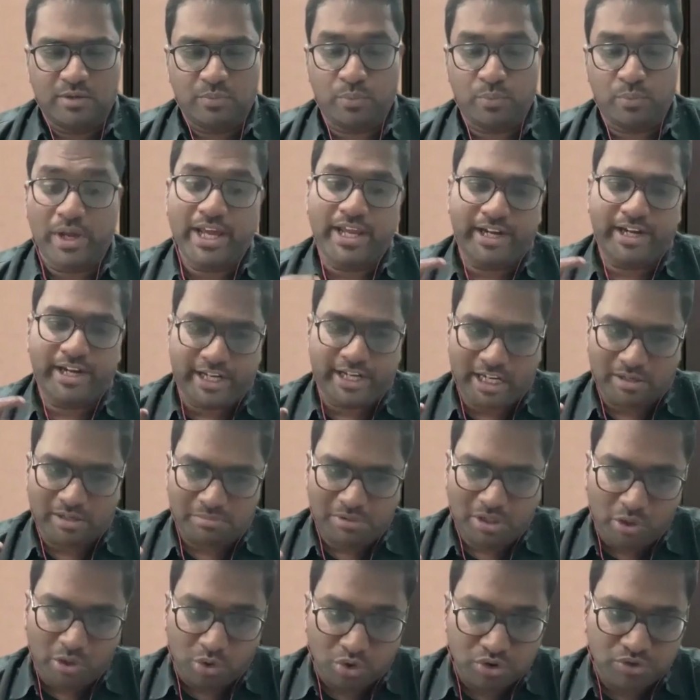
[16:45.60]
where it can
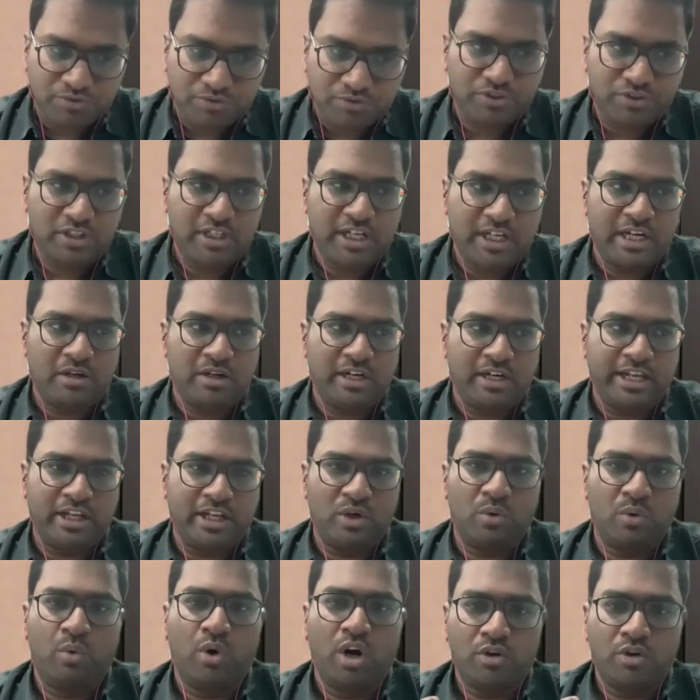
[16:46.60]
be useful, and like,
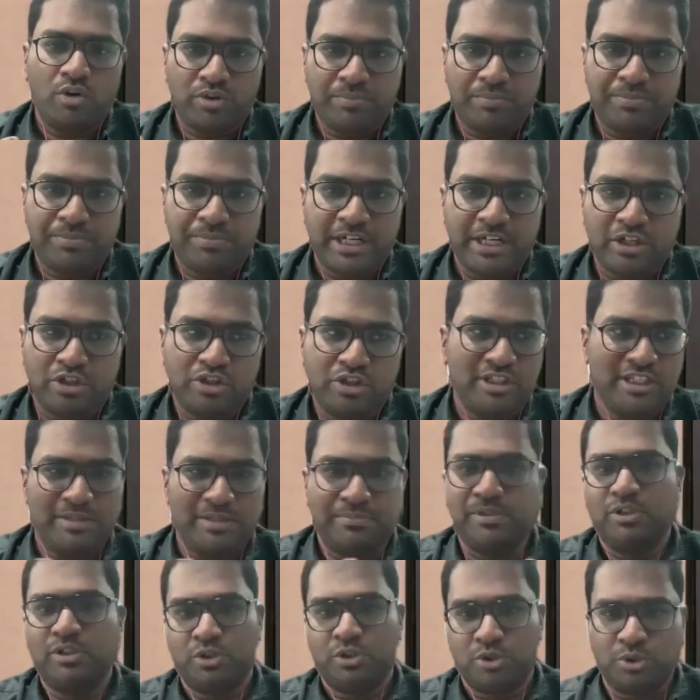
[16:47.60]
what we bring to the
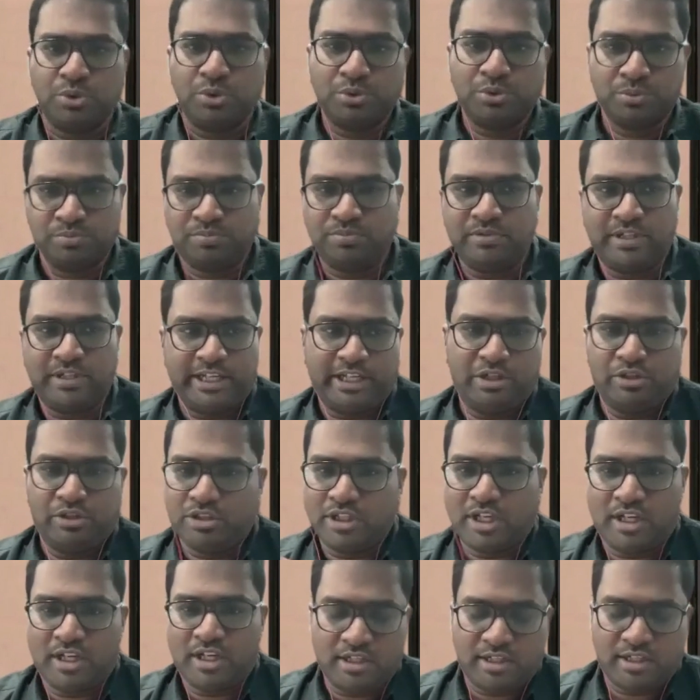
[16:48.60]
table through like,
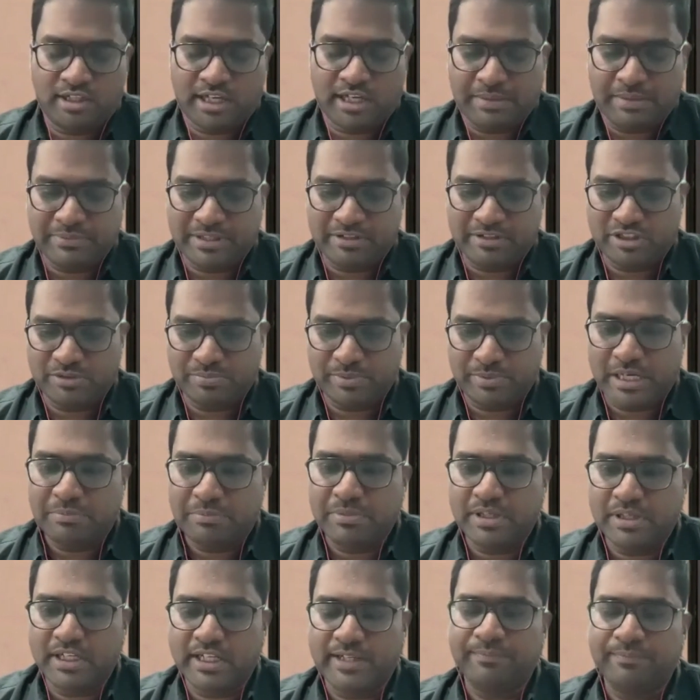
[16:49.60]
the time that we
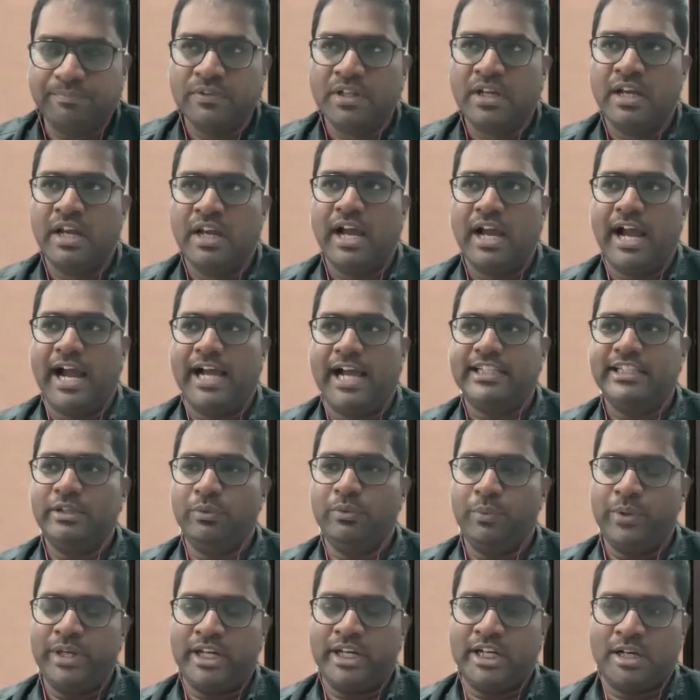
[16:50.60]
spend building. I
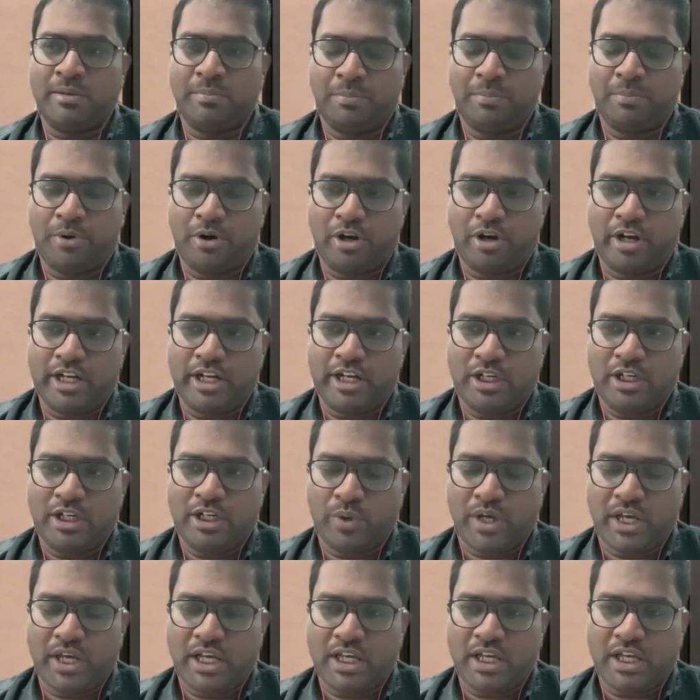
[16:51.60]
think we're at a point
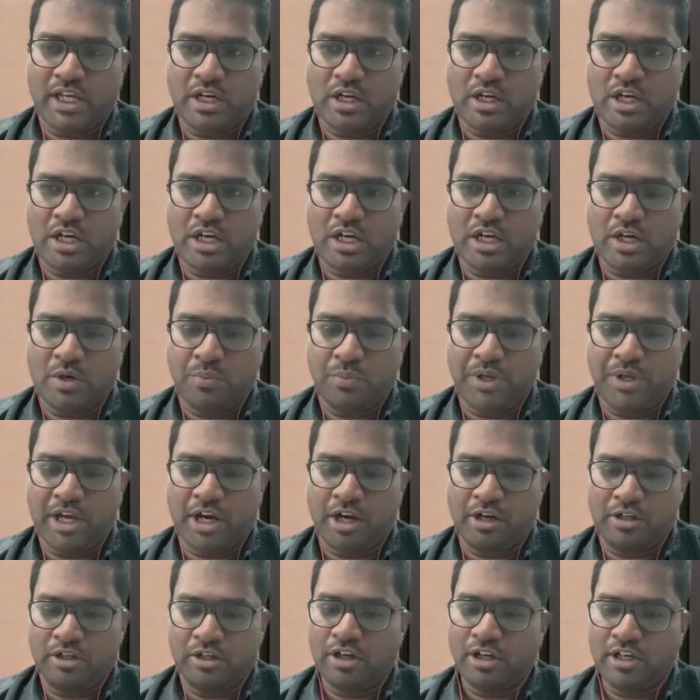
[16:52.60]
where we
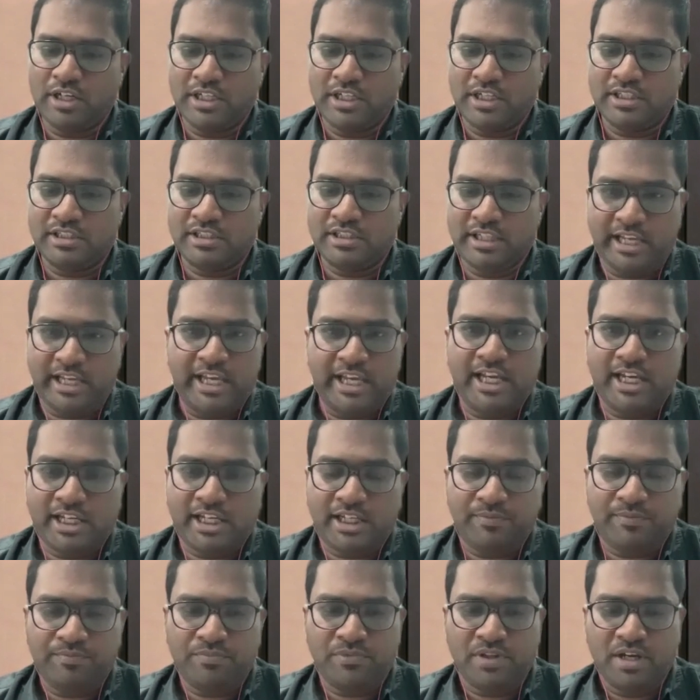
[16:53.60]
acknowledge the
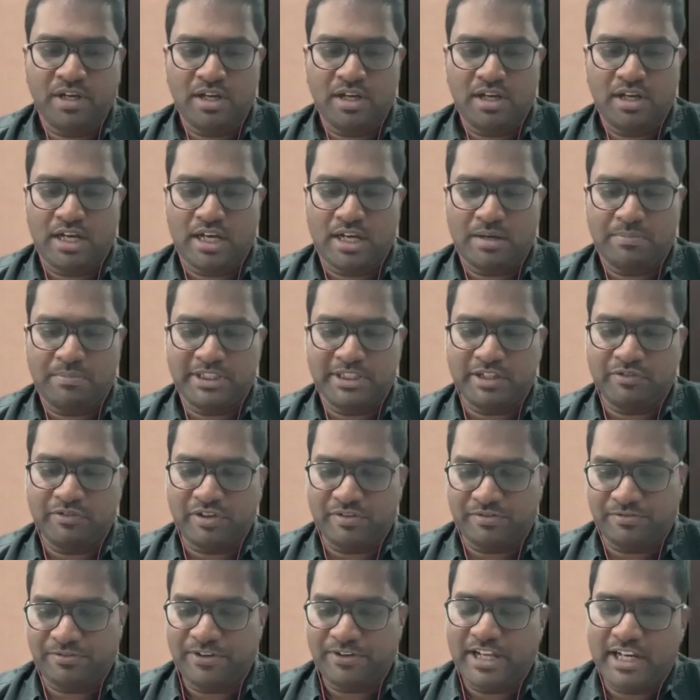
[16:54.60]
AI, but then
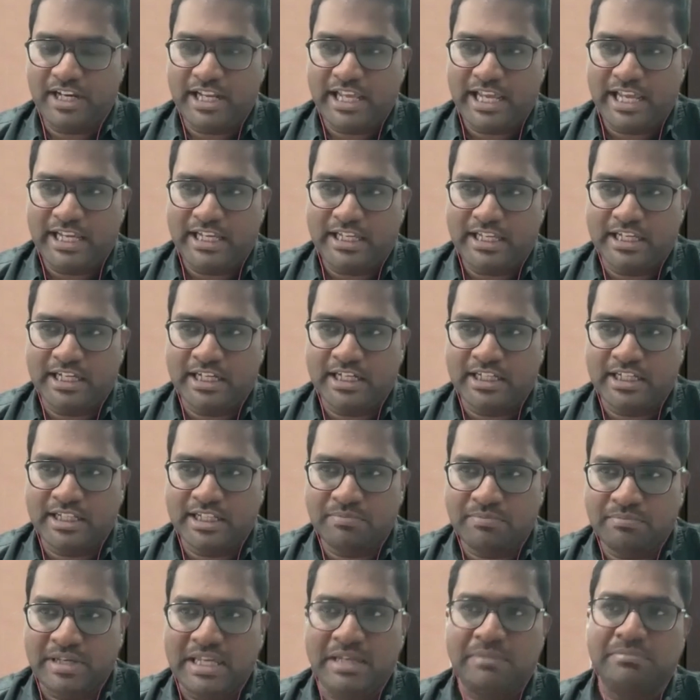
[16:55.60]
we feel like
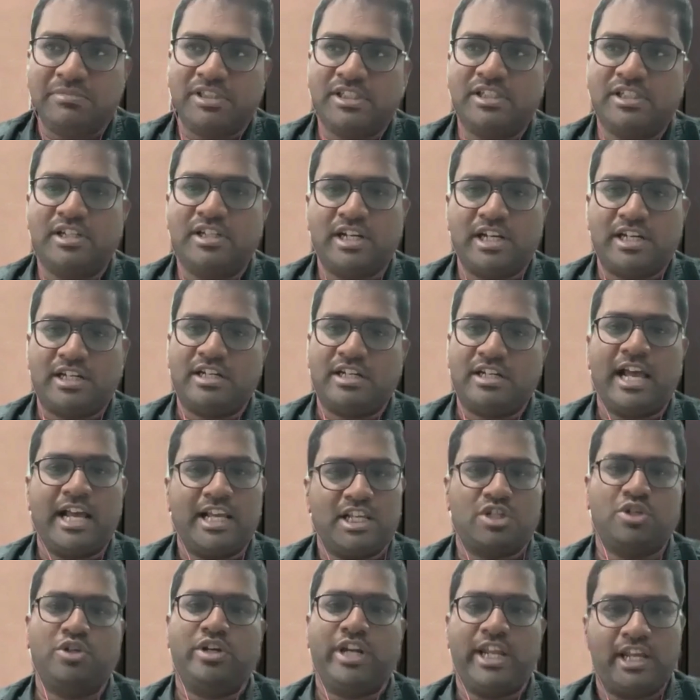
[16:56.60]
the meme generation
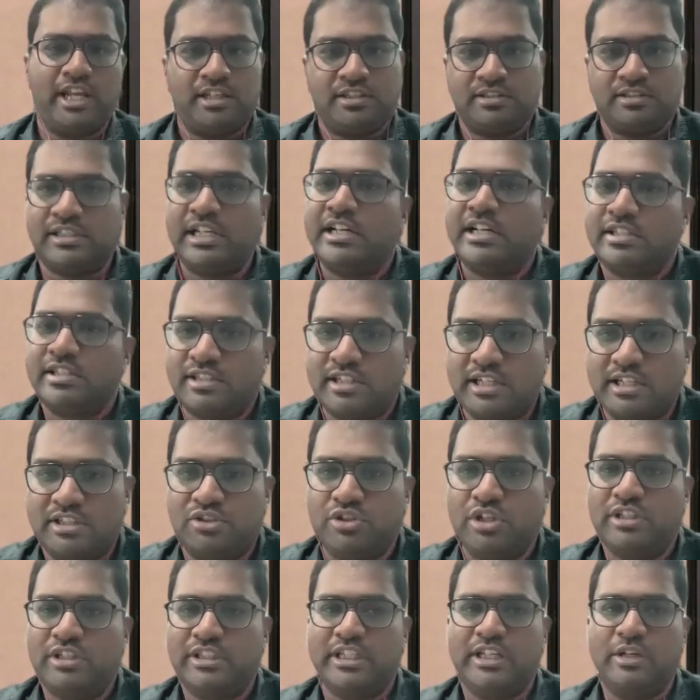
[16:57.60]
has to take center stage.
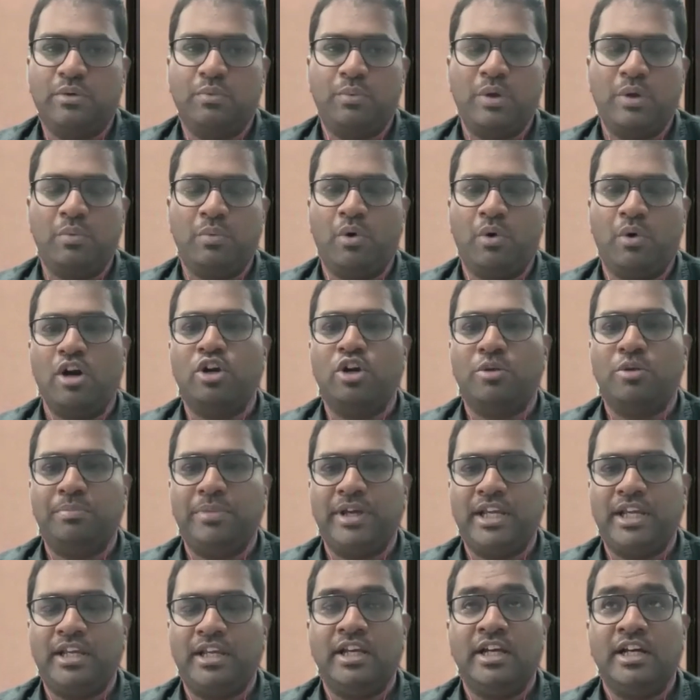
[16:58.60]
So I think we want to
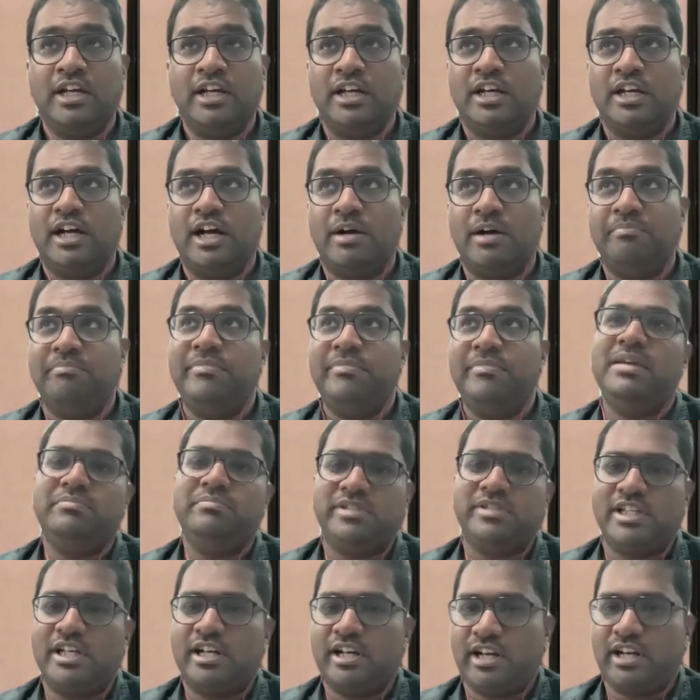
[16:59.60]
be a
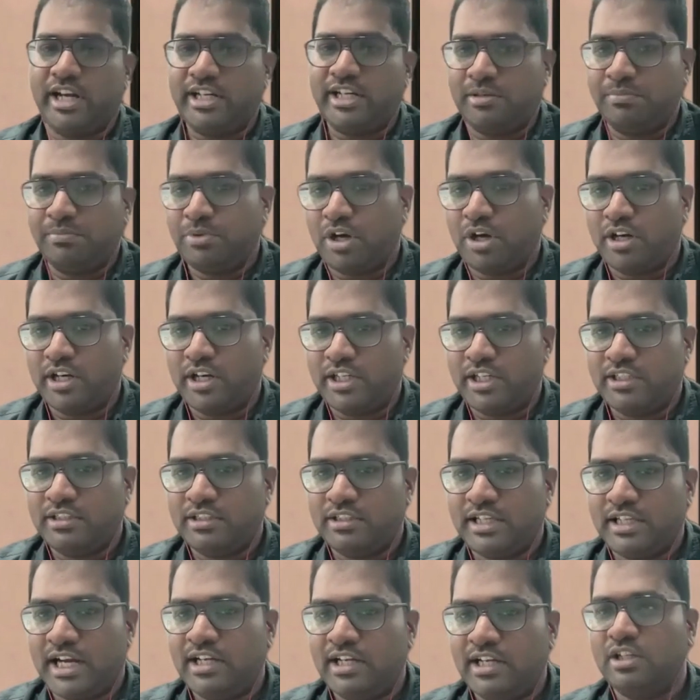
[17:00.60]
meme generator product
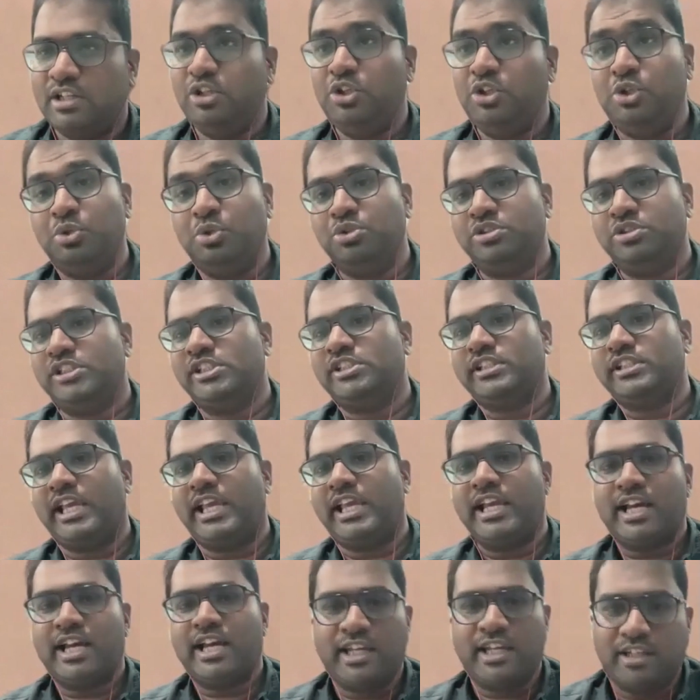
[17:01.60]
that uses
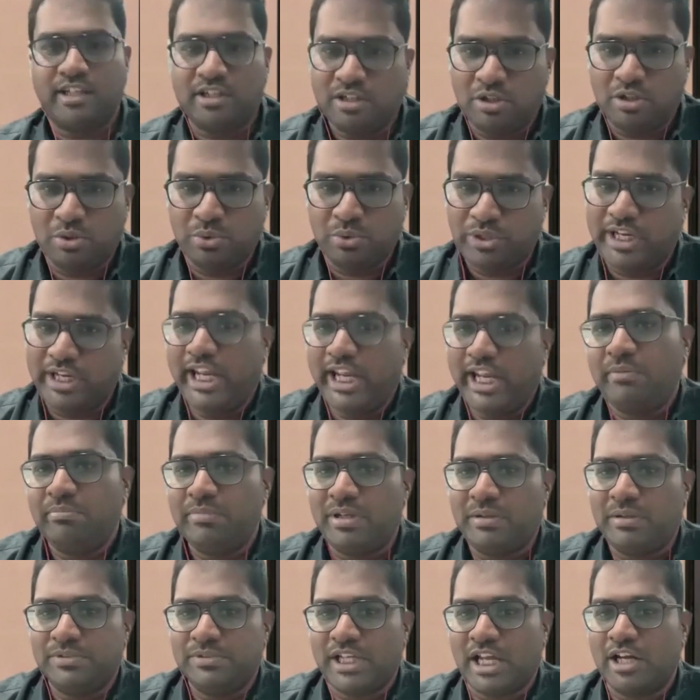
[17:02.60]
AI to create
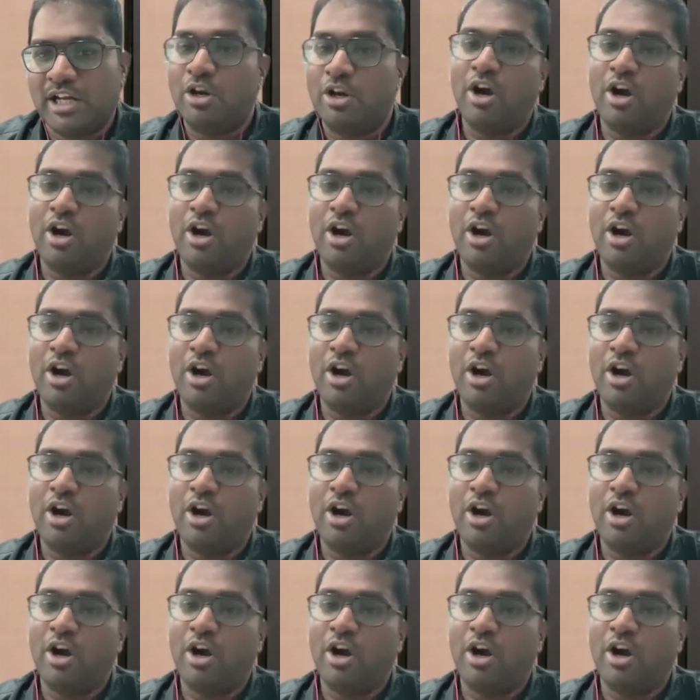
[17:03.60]
memes and